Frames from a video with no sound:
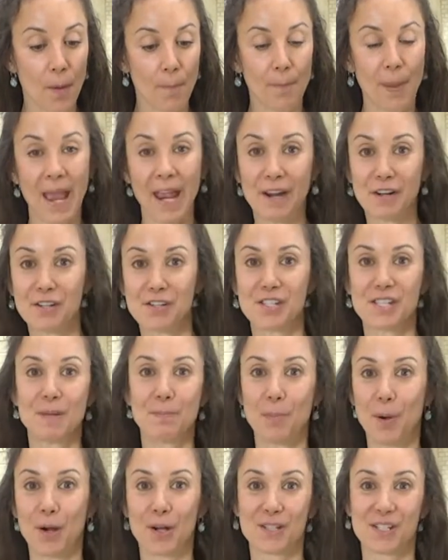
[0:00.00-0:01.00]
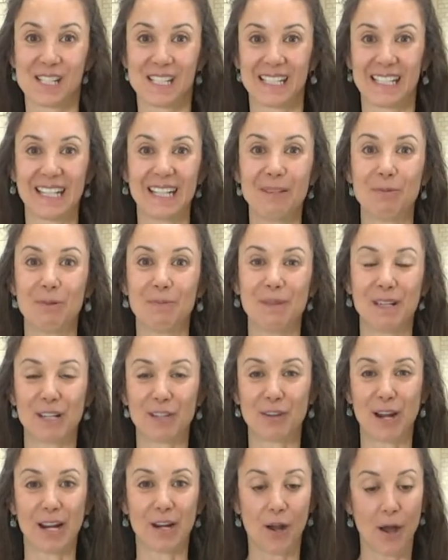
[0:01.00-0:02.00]
Pears and parsley would be a
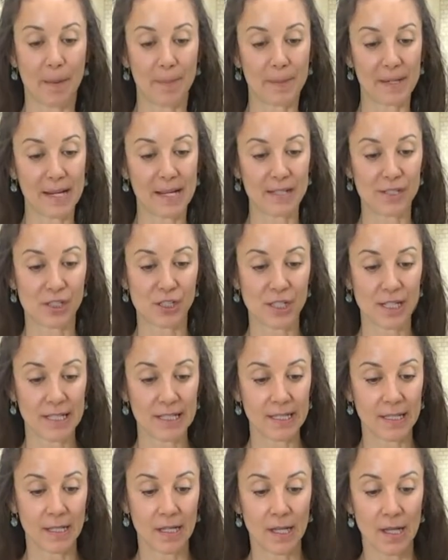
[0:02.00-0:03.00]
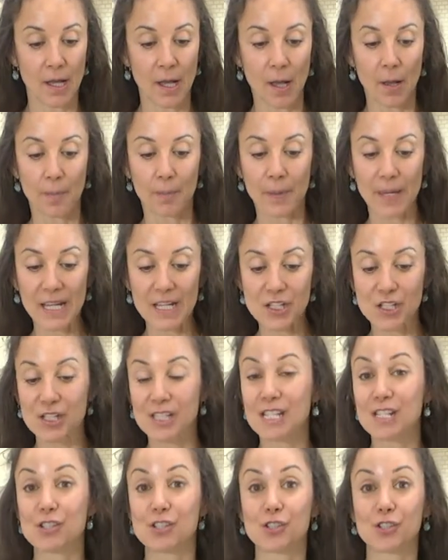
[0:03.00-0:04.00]
great combination.
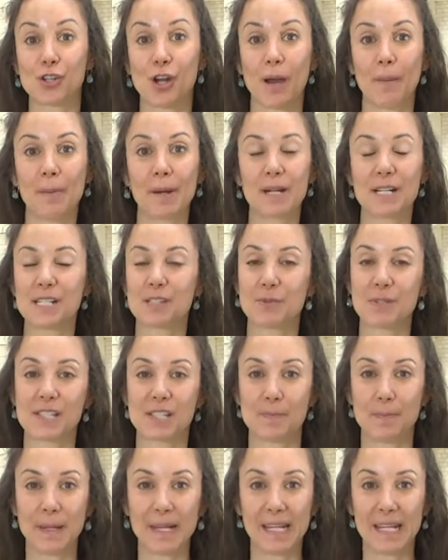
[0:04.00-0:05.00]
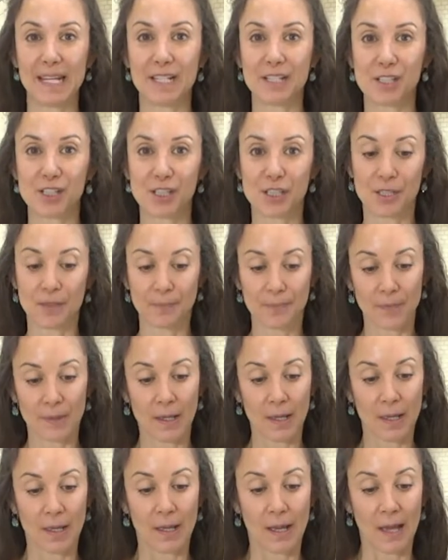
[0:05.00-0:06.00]
Peaches and strawberries with spinach.
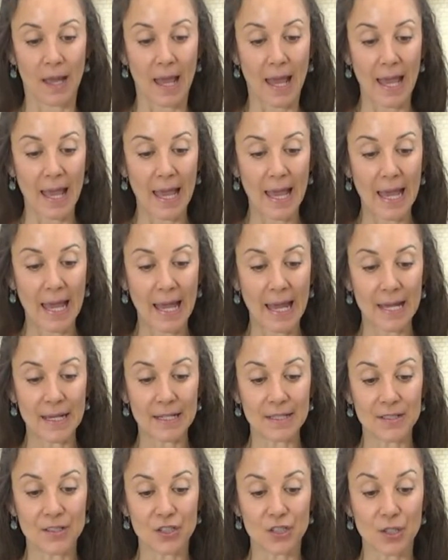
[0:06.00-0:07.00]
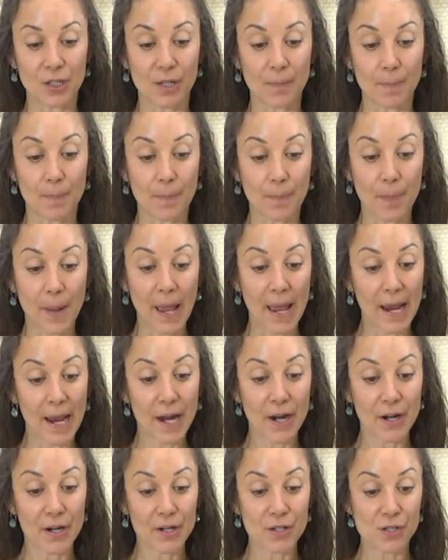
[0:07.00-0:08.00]
And
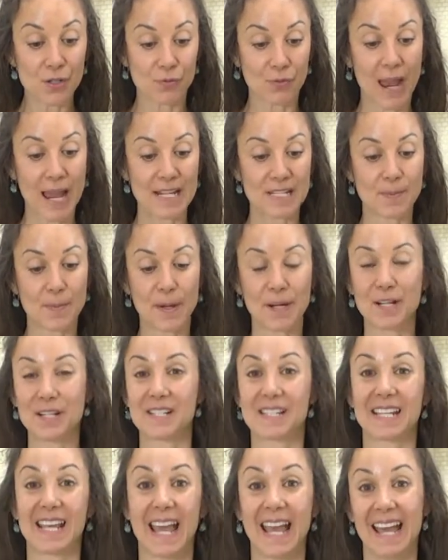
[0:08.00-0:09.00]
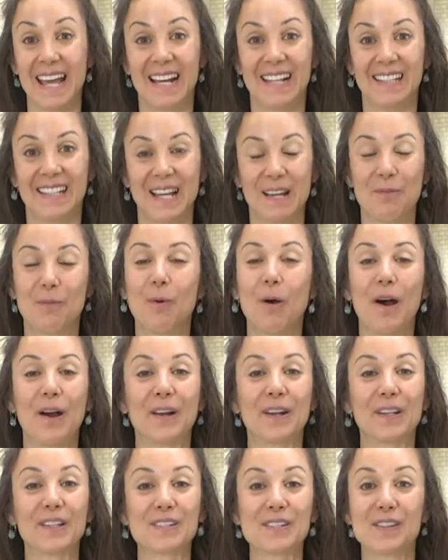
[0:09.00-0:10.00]
pears, raspberries, kale, and
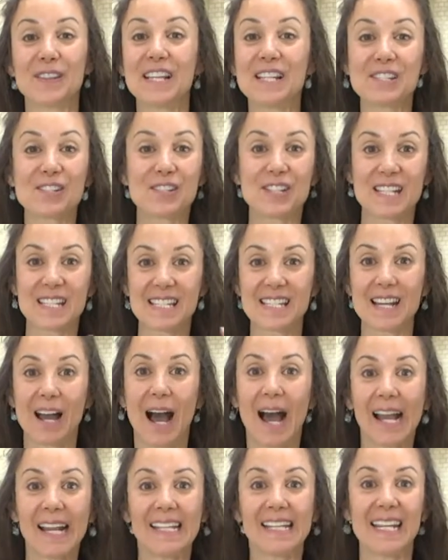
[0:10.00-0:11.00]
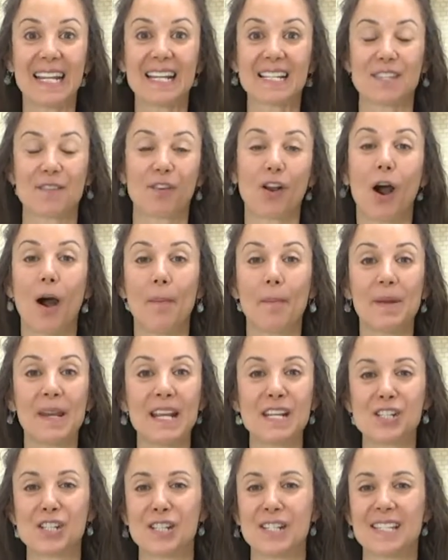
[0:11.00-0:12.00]
water. So these are just ideas of
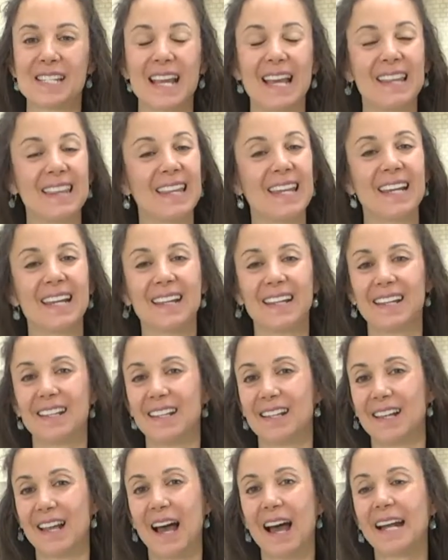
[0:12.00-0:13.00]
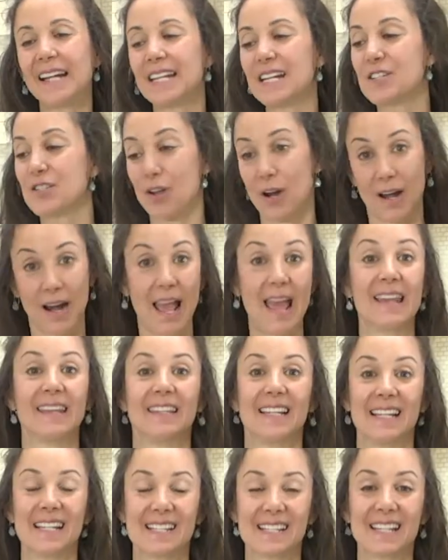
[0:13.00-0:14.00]
combinations, and the ideas are
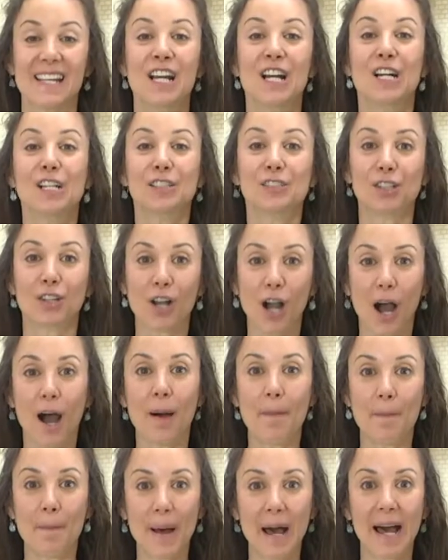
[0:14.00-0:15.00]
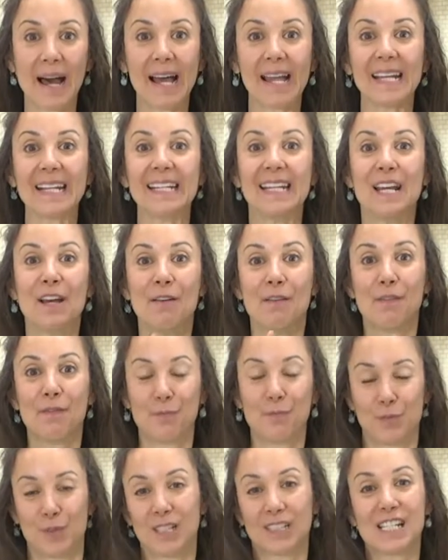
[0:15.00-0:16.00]
endless to combine
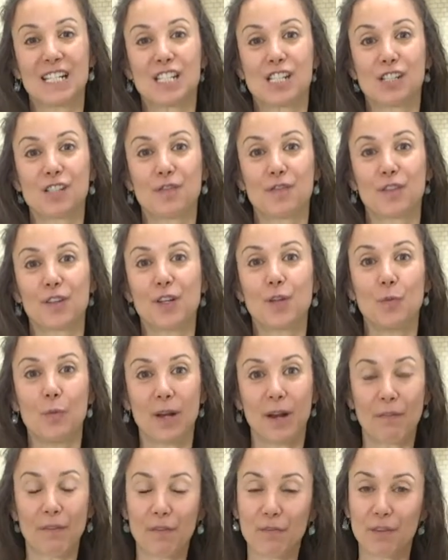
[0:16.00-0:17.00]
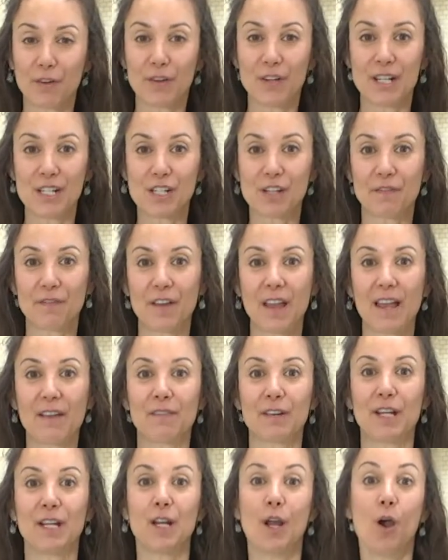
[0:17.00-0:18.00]
delicious fruit, whatever fruit is your
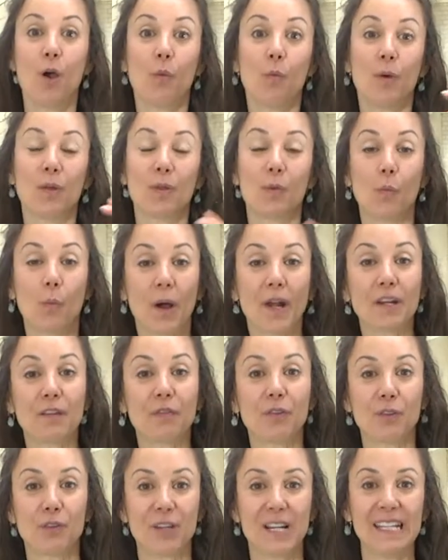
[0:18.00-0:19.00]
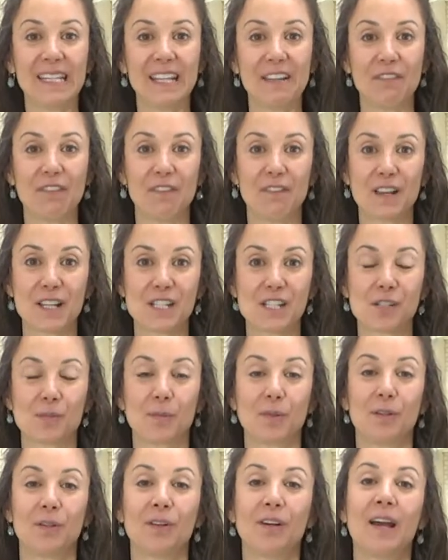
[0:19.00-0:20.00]
favorite, with a wonderful green leafy
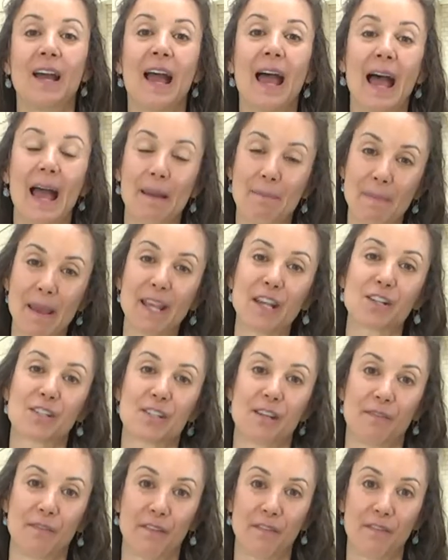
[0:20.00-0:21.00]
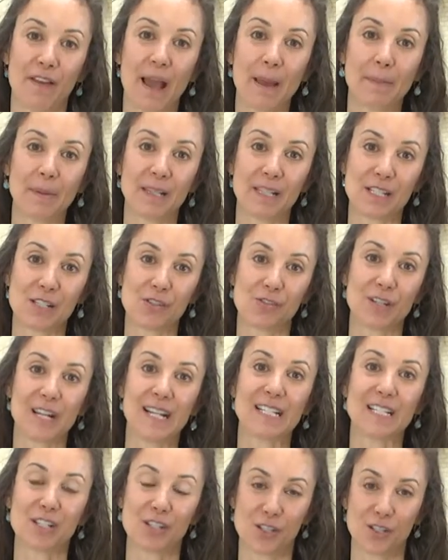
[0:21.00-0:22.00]
vegetable and make yourself a fabulous
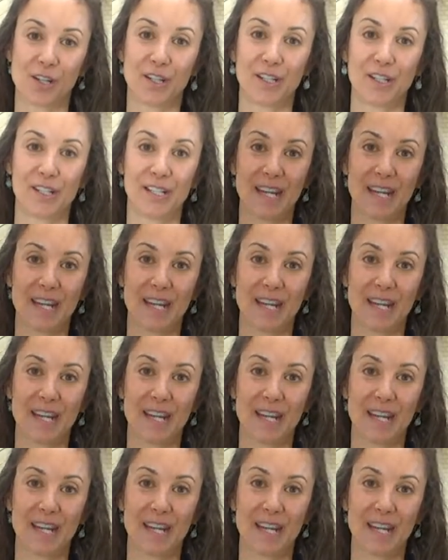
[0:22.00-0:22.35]
drink to start your